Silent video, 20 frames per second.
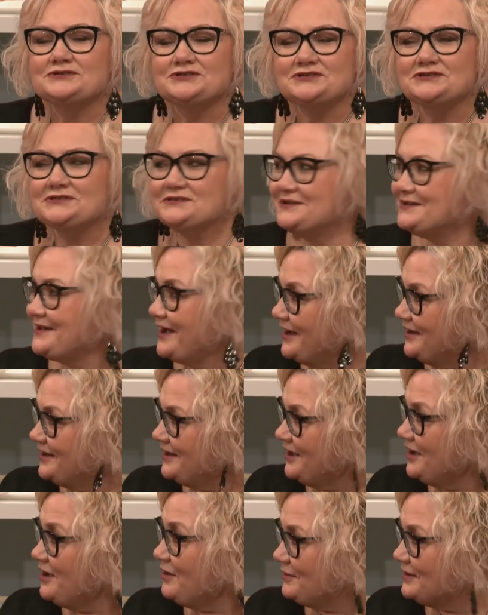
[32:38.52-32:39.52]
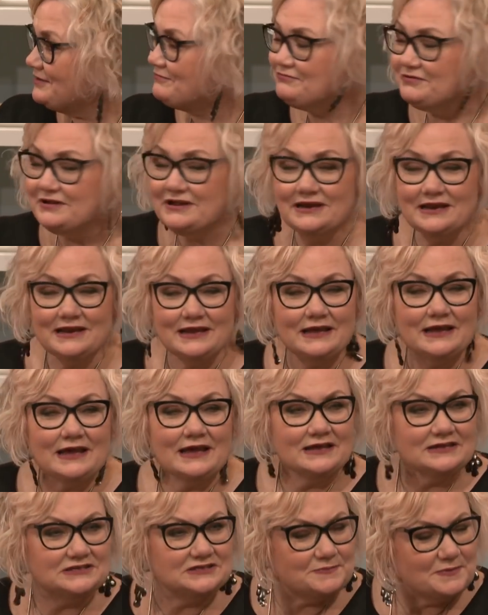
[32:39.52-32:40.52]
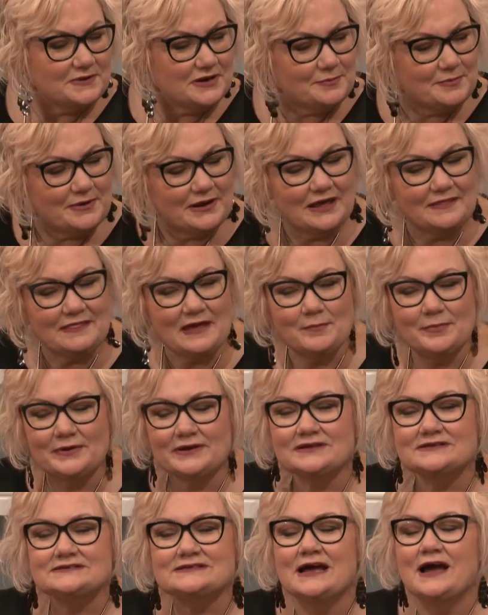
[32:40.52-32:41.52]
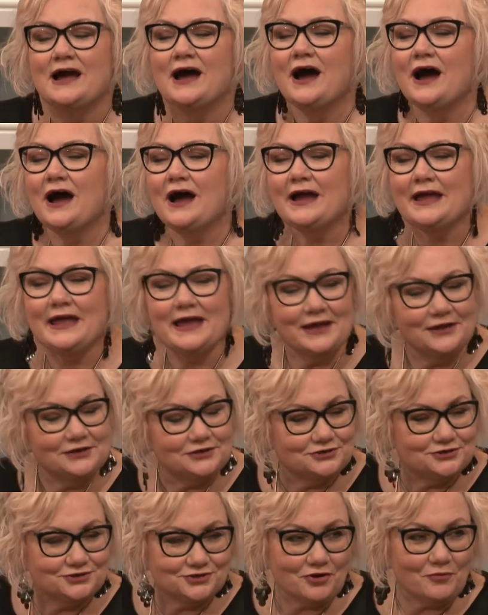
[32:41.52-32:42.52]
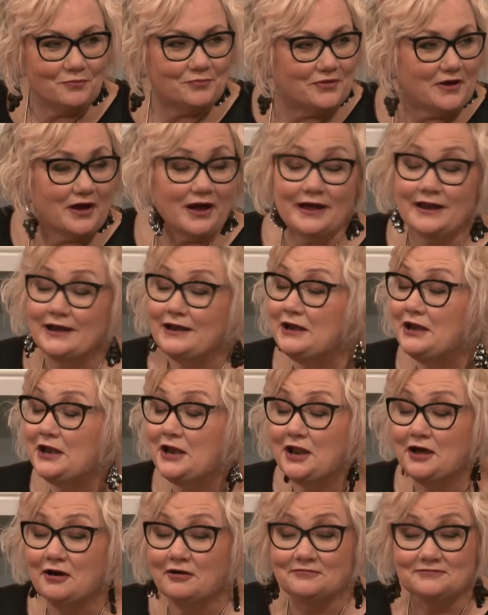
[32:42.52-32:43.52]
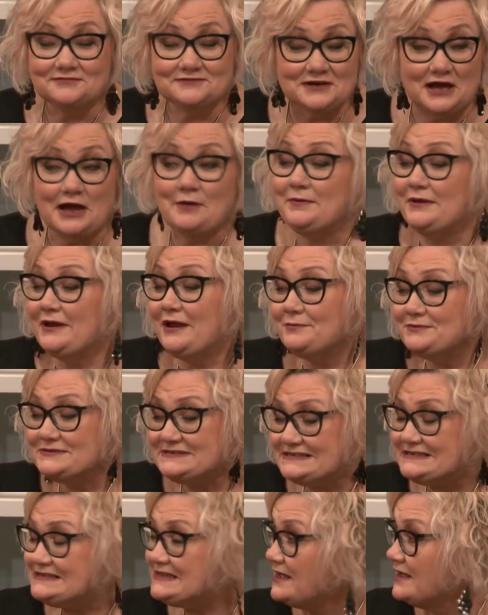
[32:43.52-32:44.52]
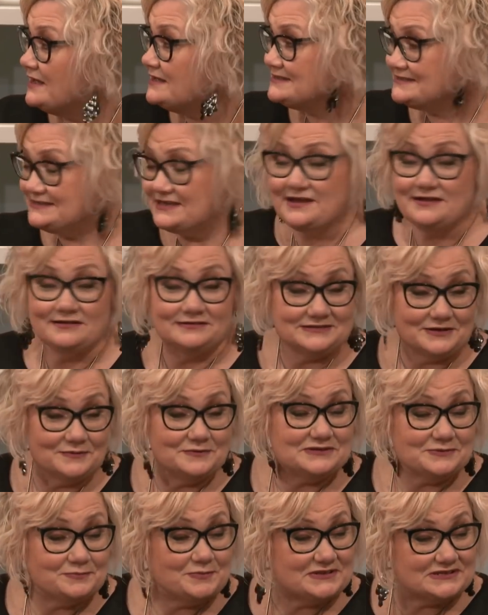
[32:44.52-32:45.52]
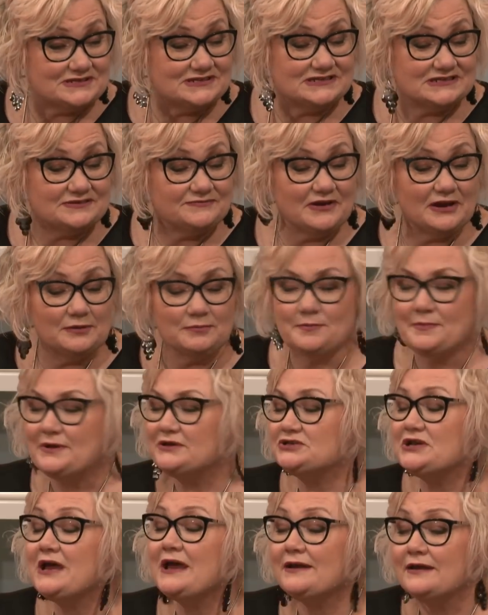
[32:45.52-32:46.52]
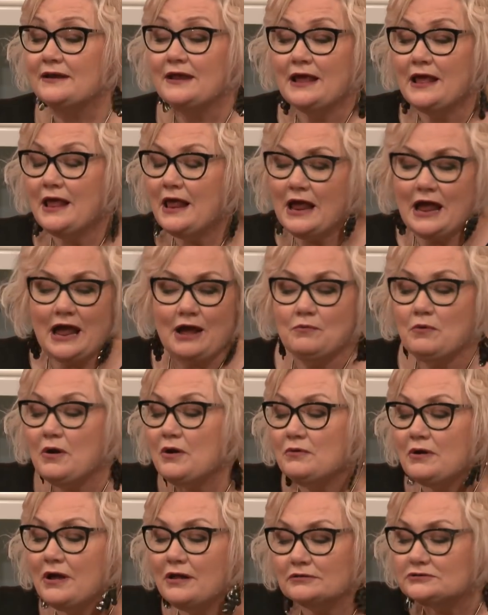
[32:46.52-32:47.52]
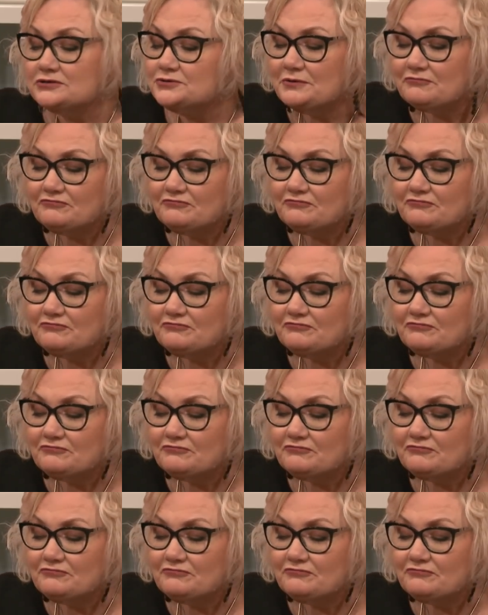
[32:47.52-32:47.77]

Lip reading: just thinking, I know, it really has been a bit like that because I had a job that I loved. I mean, I was in sales, I was a business development manager, and I loved